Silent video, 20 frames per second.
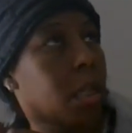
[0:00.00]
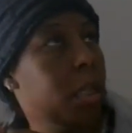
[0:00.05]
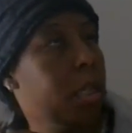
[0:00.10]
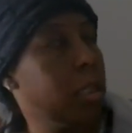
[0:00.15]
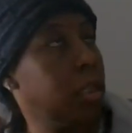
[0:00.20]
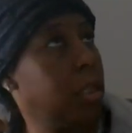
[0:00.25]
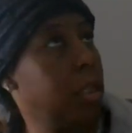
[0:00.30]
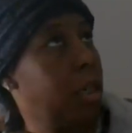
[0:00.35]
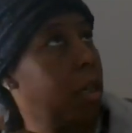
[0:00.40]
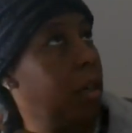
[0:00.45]

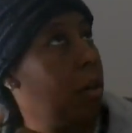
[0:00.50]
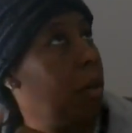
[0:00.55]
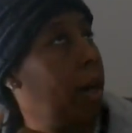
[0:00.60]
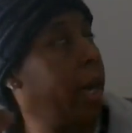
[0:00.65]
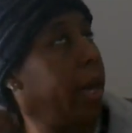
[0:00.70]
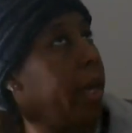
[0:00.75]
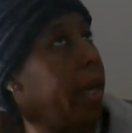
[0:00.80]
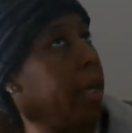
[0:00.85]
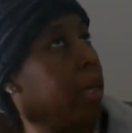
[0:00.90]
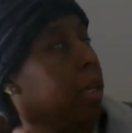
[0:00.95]
so
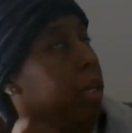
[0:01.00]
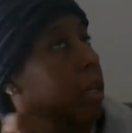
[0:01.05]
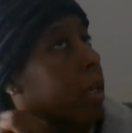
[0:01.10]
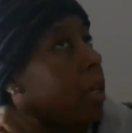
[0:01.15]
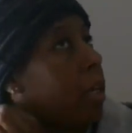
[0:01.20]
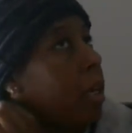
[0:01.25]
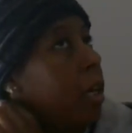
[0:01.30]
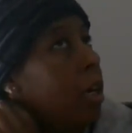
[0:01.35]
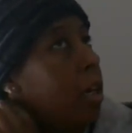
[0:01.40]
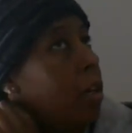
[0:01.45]
I
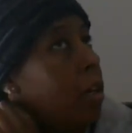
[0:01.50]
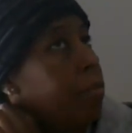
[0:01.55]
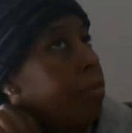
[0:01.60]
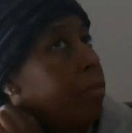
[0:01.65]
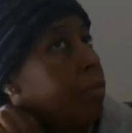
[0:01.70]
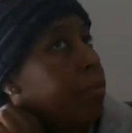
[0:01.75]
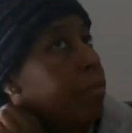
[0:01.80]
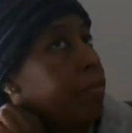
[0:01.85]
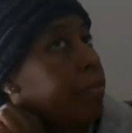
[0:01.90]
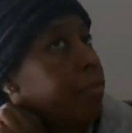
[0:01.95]
ended up,
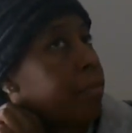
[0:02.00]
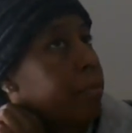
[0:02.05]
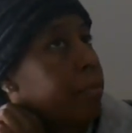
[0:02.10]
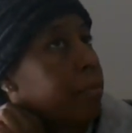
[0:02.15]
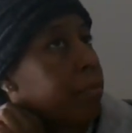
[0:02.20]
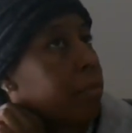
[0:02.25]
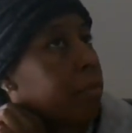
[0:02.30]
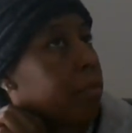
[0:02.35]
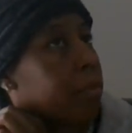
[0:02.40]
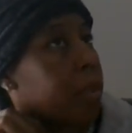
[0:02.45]

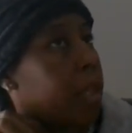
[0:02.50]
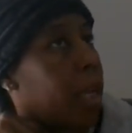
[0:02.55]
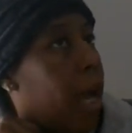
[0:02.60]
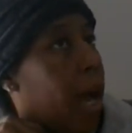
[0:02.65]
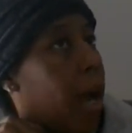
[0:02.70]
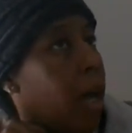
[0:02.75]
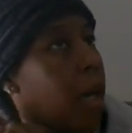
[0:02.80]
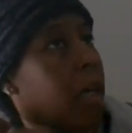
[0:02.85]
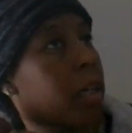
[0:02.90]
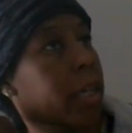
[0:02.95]

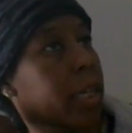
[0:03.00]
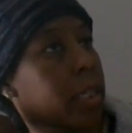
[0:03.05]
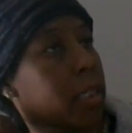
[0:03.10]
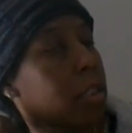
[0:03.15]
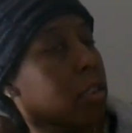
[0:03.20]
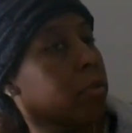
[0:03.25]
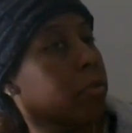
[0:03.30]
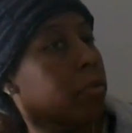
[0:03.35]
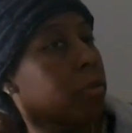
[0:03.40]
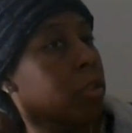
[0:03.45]
okay,
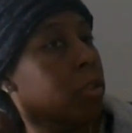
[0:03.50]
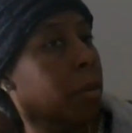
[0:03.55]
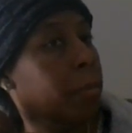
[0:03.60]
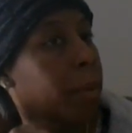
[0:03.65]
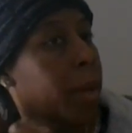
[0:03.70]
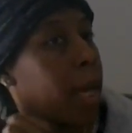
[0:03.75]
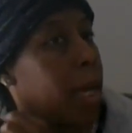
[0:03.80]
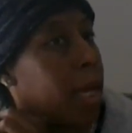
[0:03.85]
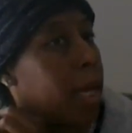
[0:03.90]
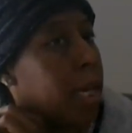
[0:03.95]
so jump
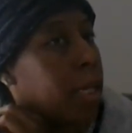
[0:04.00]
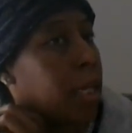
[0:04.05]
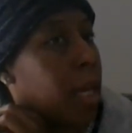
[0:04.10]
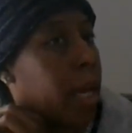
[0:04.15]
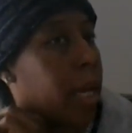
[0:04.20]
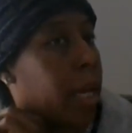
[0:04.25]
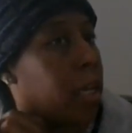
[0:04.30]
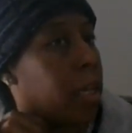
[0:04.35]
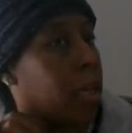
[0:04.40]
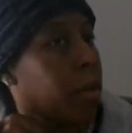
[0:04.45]
ahead,
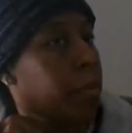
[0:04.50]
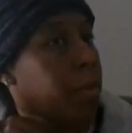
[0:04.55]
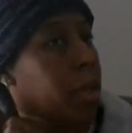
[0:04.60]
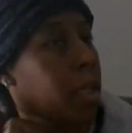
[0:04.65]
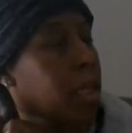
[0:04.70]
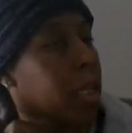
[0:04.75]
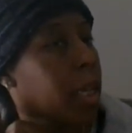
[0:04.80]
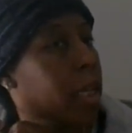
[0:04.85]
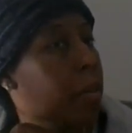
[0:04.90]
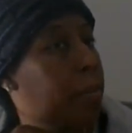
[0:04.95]
I end up
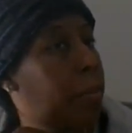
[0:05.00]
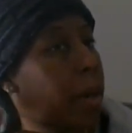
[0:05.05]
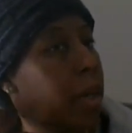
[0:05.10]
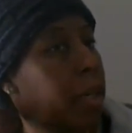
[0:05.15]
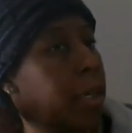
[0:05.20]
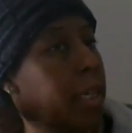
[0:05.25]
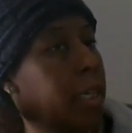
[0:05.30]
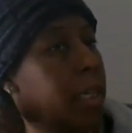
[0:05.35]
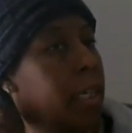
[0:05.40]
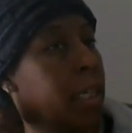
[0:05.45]
being like a
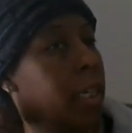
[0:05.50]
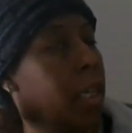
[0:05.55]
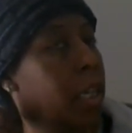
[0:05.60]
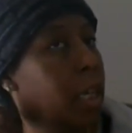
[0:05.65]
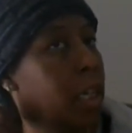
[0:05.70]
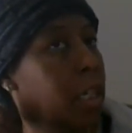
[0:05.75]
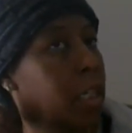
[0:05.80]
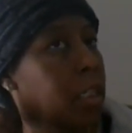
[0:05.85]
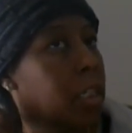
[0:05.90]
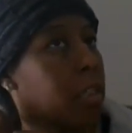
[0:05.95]
partier.
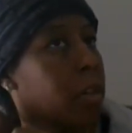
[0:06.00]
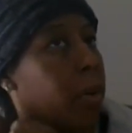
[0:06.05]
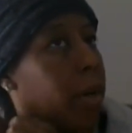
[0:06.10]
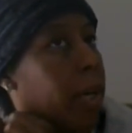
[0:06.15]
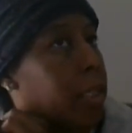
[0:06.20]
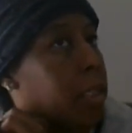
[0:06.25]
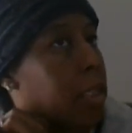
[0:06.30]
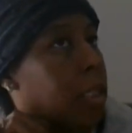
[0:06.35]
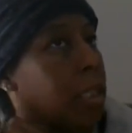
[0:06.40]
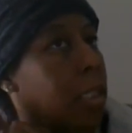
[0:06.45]
So
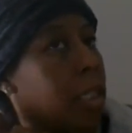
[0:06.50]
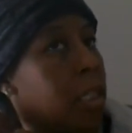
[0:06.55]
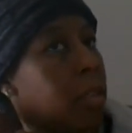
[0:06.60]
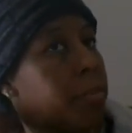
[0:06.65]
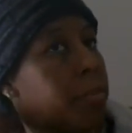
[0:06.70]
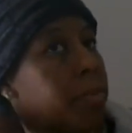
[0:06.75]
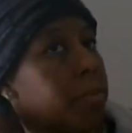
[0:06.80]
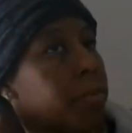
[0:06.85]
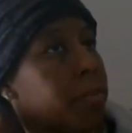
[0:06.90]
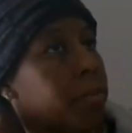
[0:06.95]
I'd
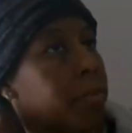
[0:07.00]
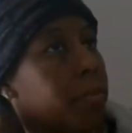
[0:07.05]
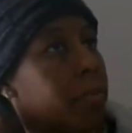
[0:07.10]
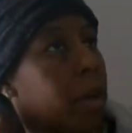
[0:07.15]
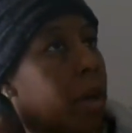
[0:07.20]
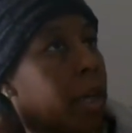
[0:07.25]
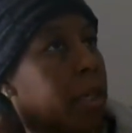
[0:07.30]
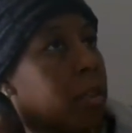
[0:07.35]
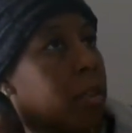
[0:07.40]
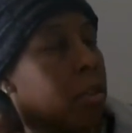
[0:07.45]
sleep,
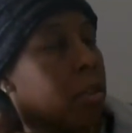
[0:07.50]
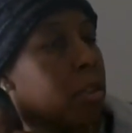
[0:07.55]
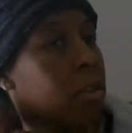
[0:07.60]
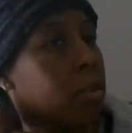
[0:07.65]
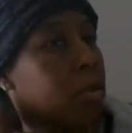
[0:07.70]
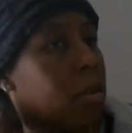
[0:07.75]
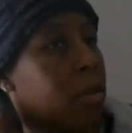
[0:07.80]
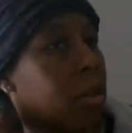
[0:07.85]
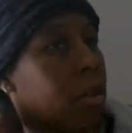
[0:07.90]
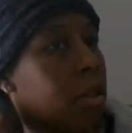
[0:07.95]
I'd go to school